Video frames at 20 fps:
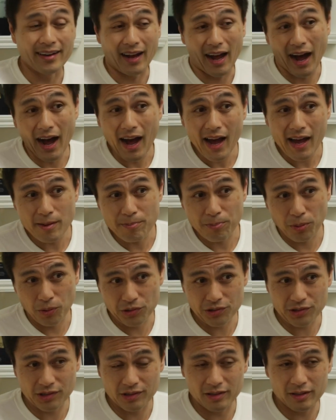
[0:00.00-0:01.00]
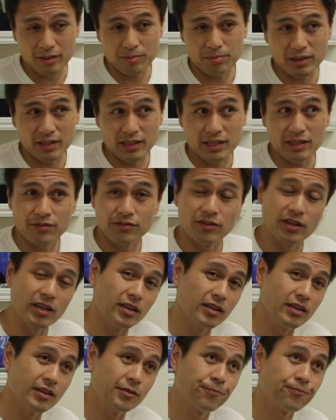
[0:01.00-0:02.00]
I personally believe
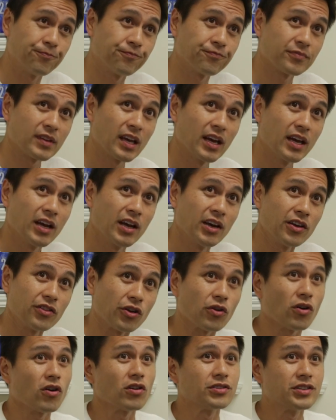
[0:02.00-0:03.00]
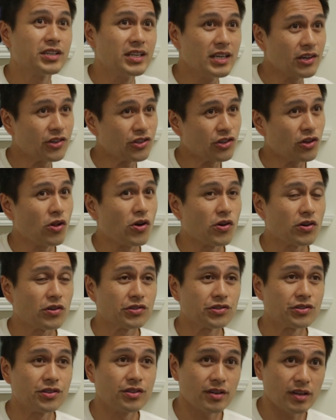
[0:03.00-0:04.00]
there are
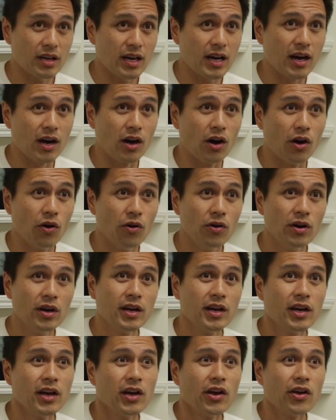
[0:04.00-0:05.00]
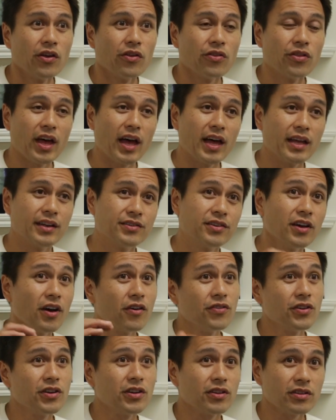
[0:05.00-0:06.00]
DSLRs now that
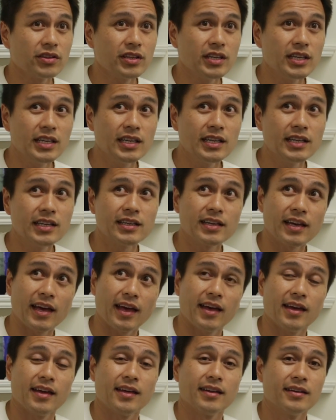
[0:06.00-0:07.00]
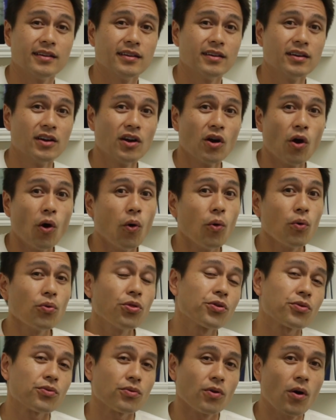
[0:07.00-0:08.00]
definitely can hold
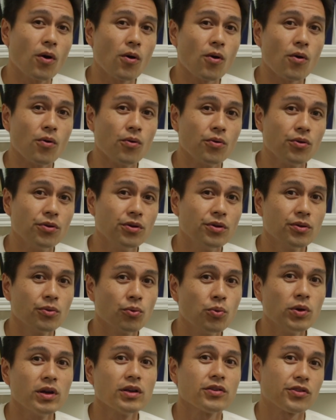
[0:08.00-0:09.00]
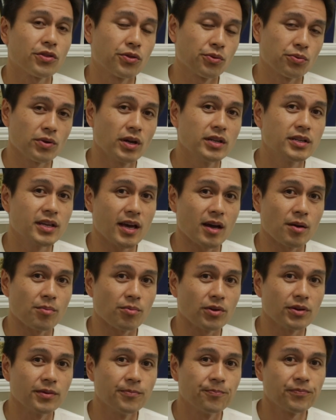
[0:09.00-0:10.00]
their own with the Red
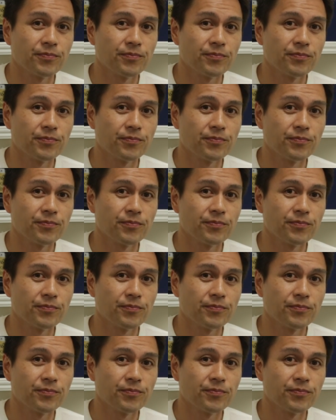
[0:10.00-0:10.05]
camera.